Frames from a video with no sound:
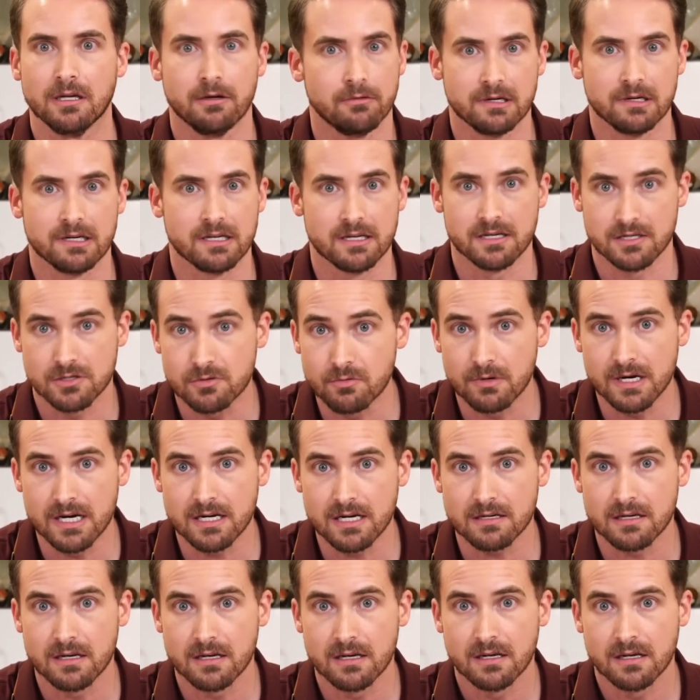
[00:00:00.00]
really
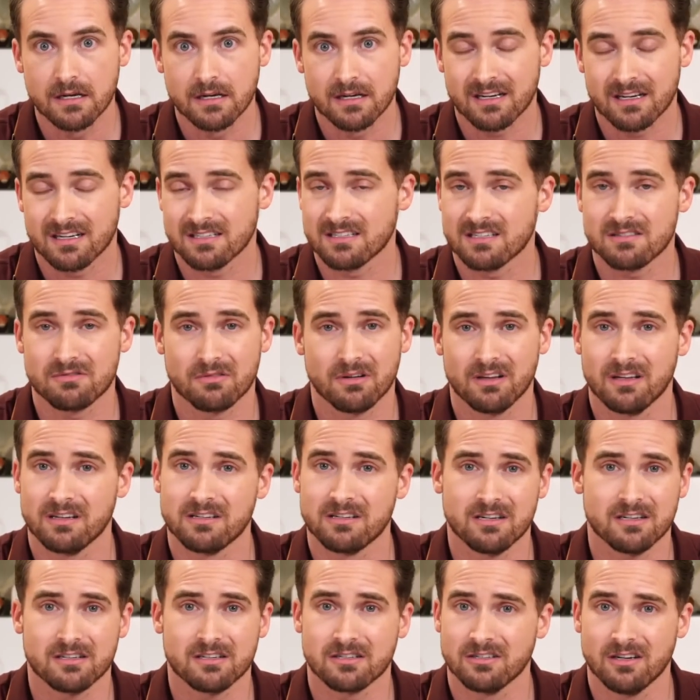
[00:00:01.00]
sweet because it's really
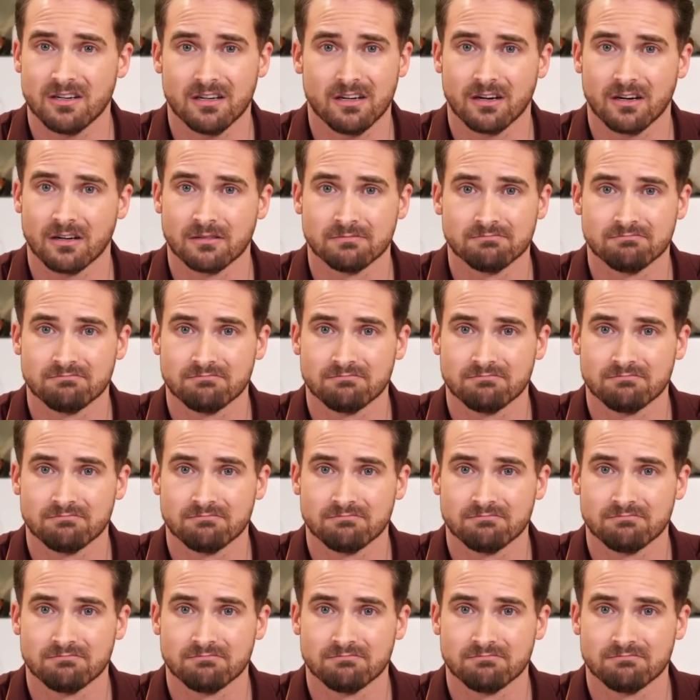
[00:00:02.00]
just sugar.